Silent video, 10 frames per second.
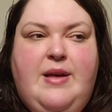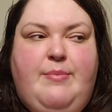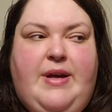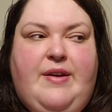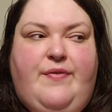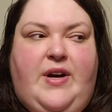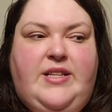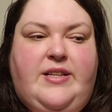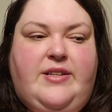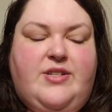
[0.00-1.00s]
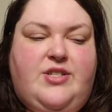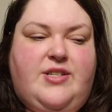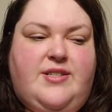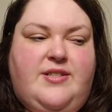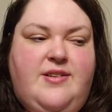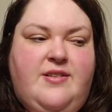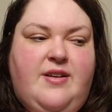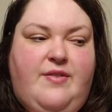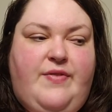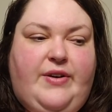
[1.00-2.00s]
But I find that there's just
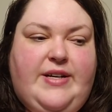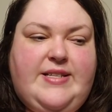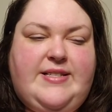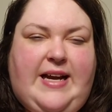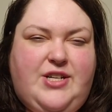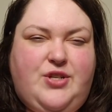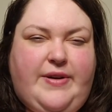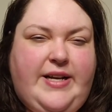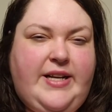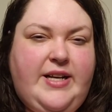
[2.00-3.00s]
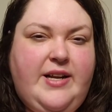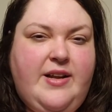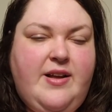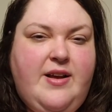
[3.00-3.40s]
a very saturated